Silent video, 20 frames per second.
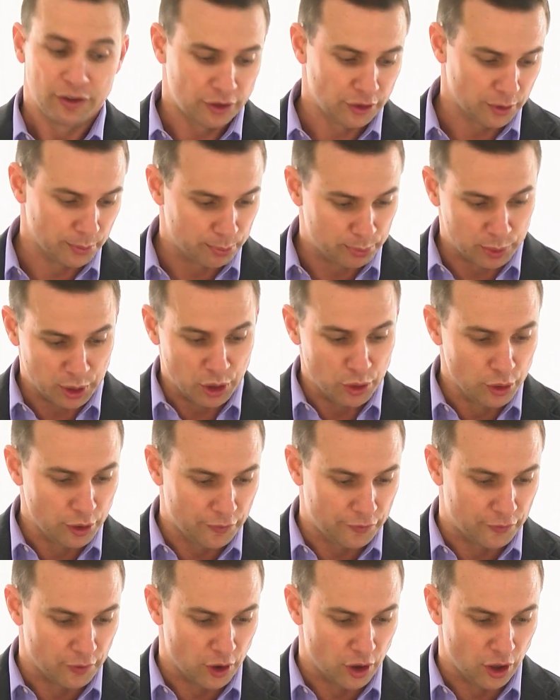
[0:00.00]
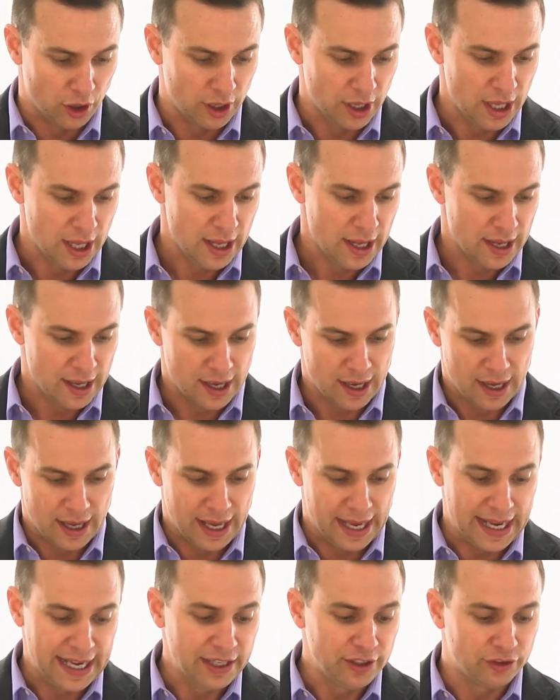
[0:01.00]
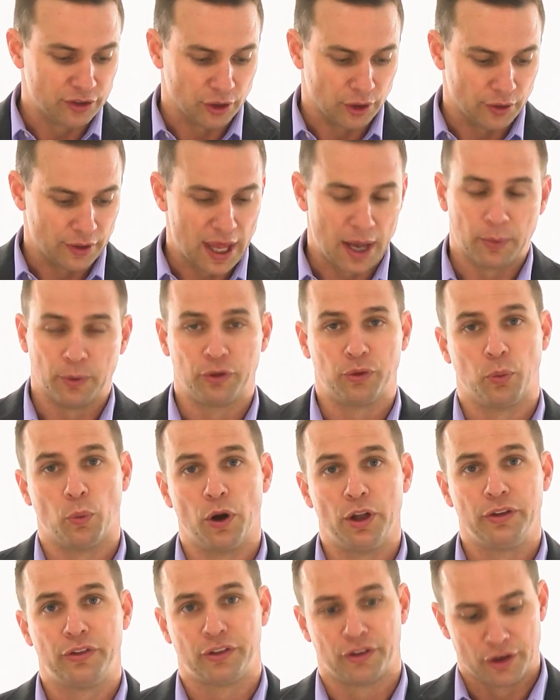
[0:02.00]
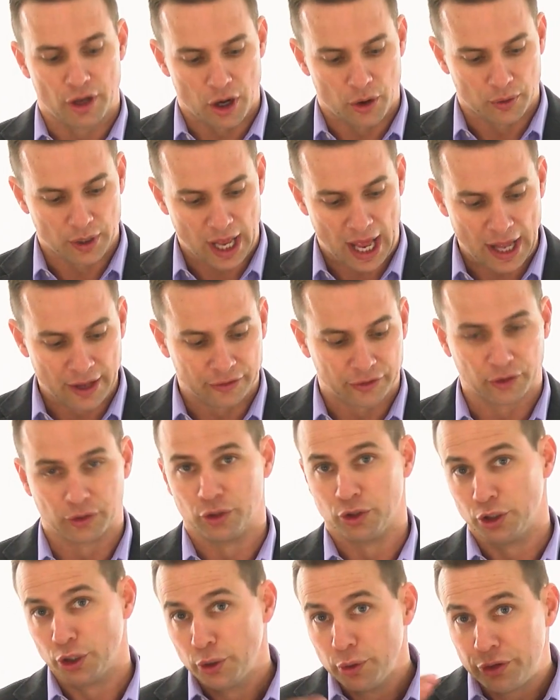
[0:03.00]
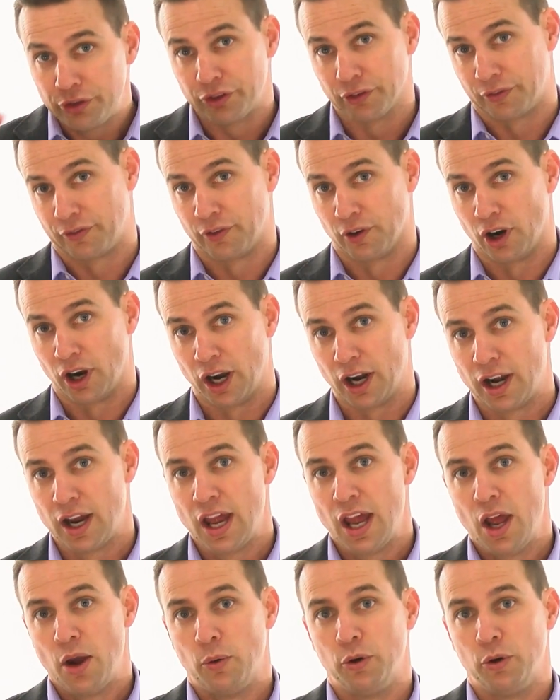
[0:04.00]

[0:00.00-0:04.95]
to the beautiful angel that was once known as Lucifer,